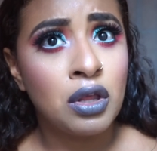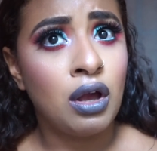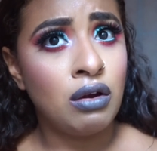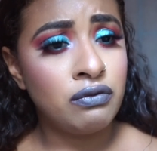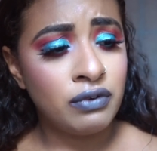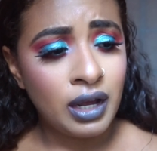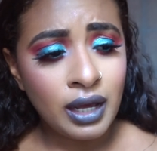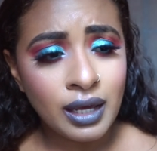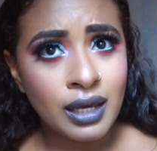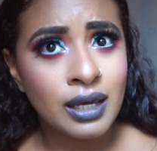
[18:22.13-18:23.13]
all
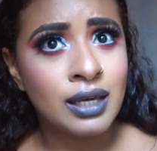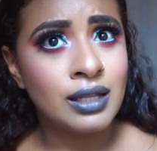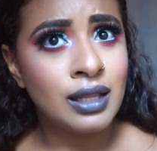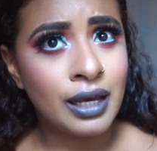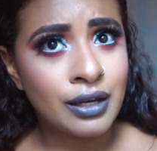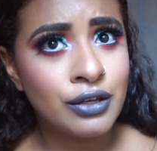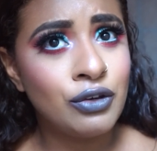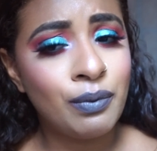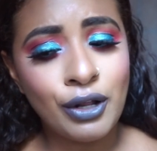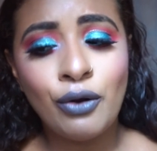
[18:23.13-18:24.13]
right, like,
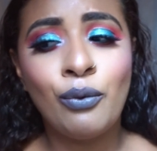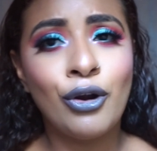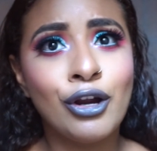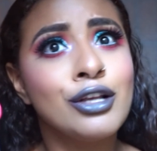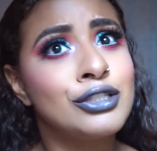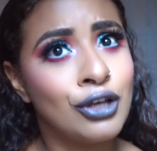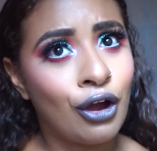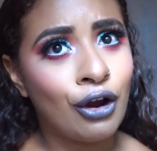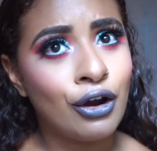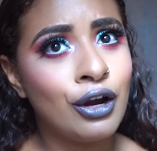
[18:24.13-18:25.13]
you better work,
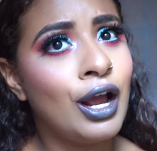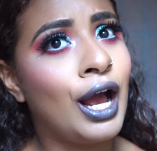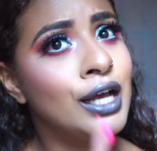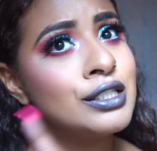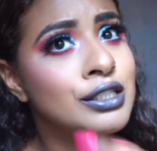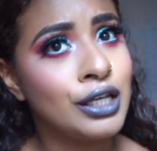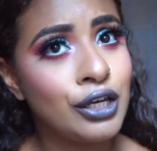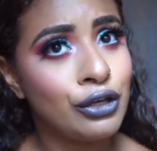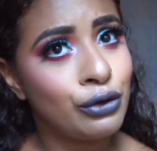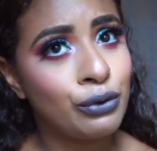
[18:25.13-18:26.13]
Tarte. I see
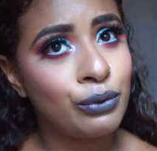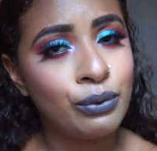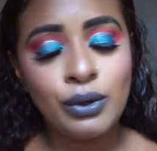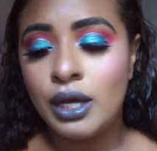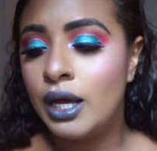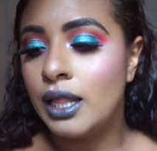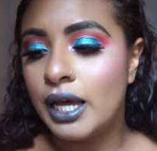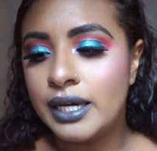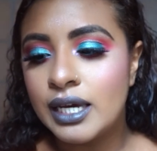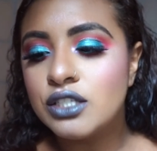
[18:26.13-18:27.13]
you.
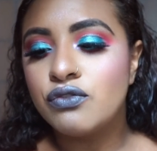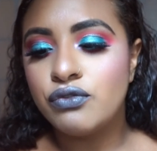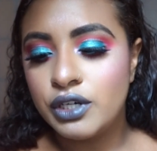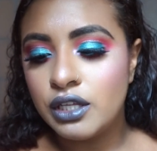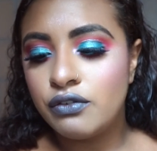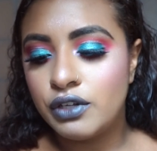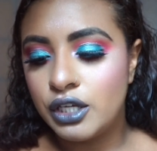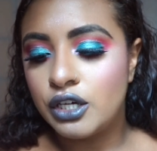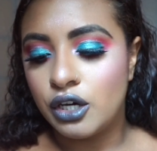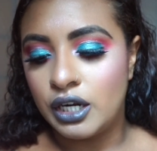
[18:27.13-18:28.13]
Like, it's really,
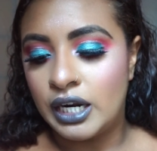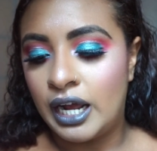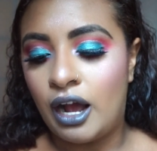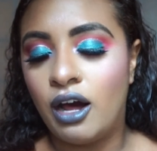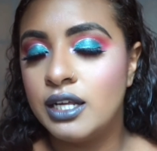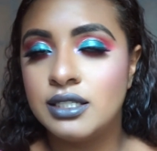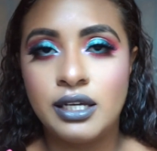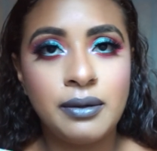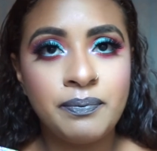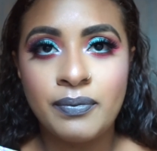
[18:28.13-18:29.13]
really good. And I
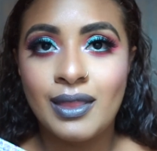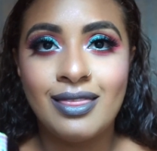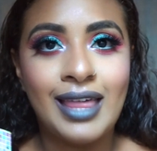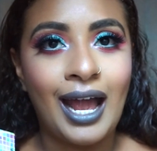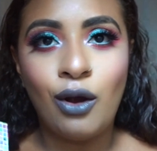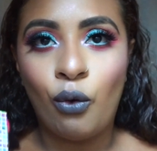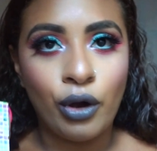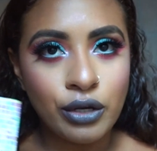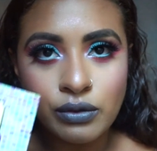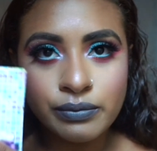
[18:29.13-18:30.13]
honestly, that
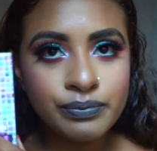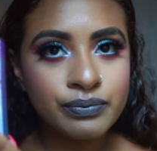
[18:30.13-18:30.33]
oil,